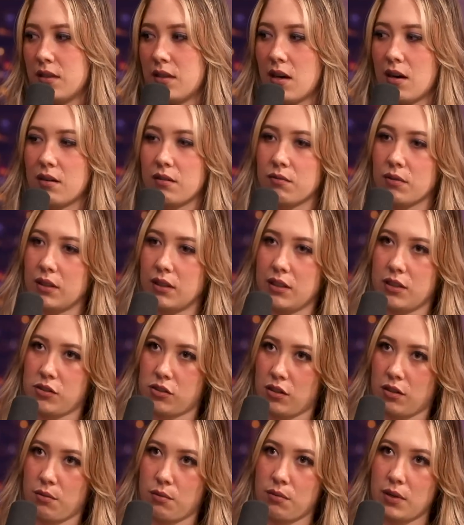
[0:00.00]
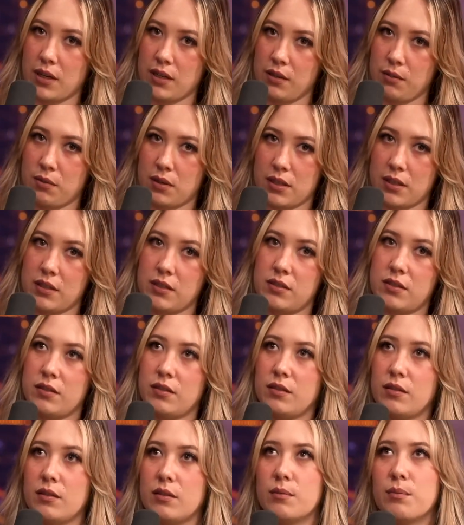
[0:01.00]
not really sure what you want to
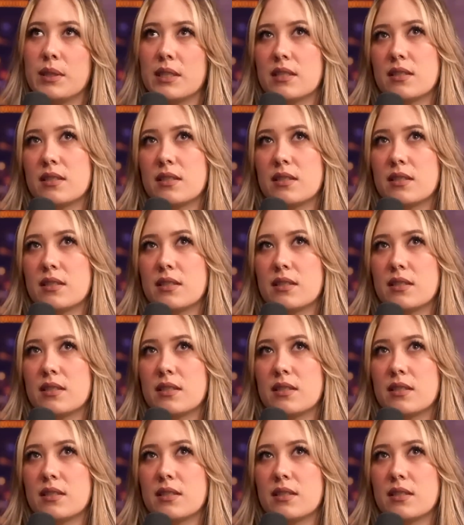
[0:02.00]
do,